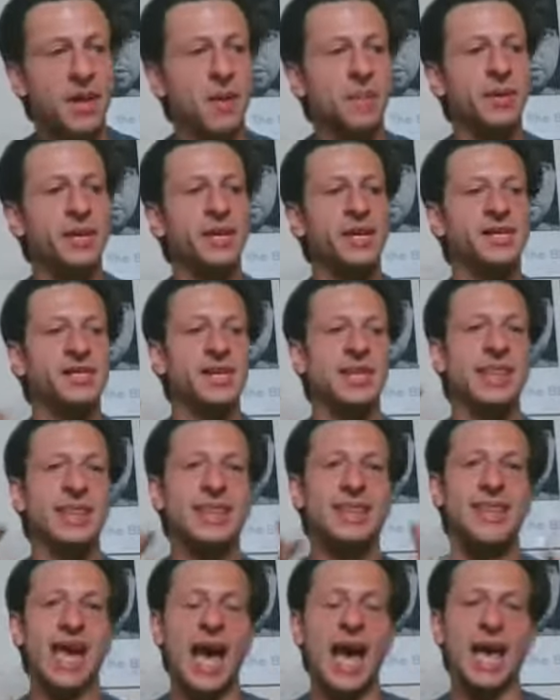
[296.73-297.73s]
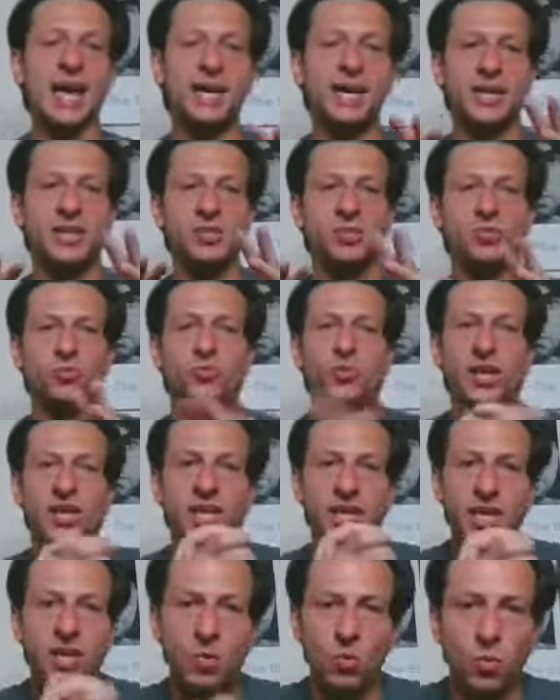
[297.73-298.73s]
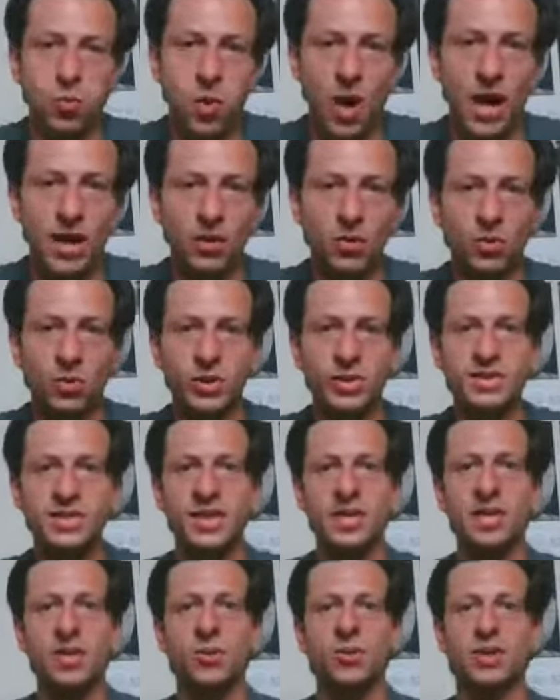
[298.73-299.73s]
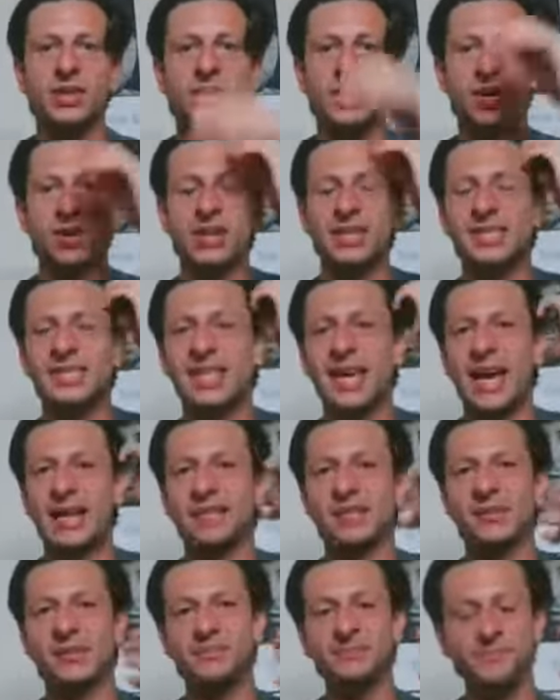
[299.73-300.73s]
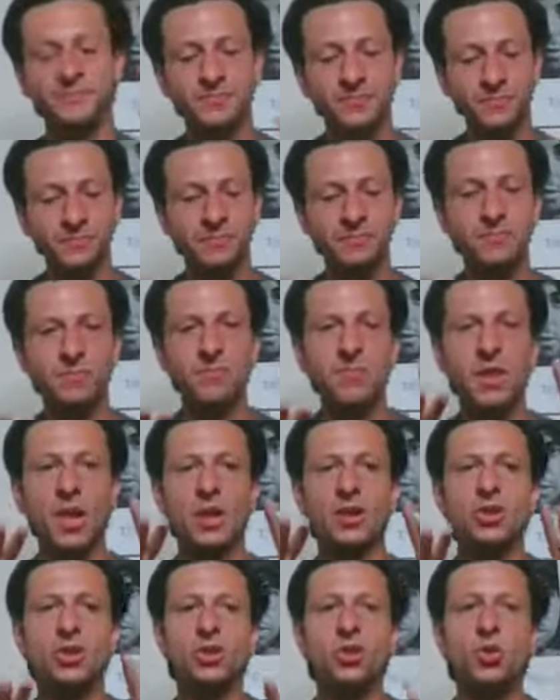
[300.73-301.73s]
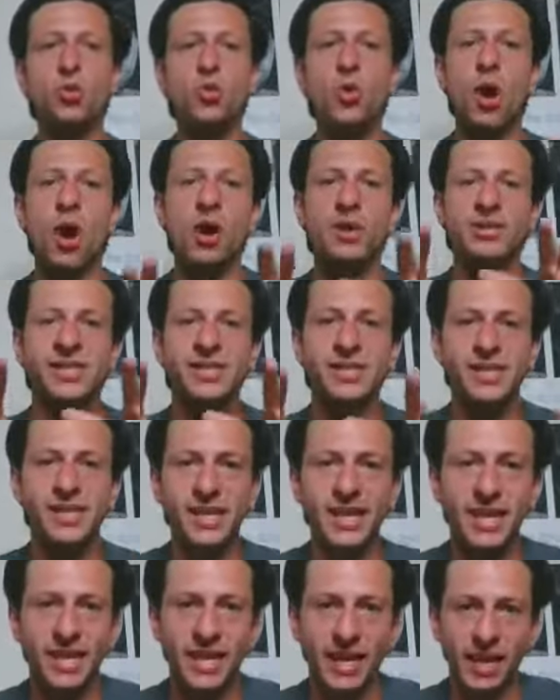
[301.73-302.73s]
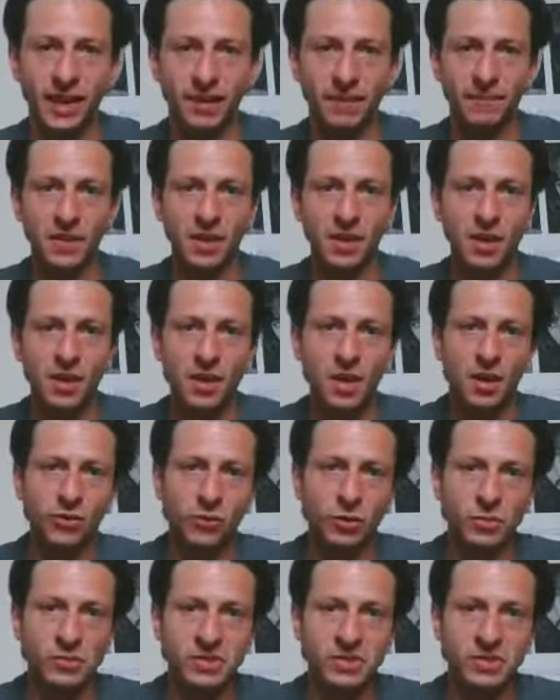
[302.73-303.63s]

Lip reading: Because that is really what we're dealing with here, is that you are seeking from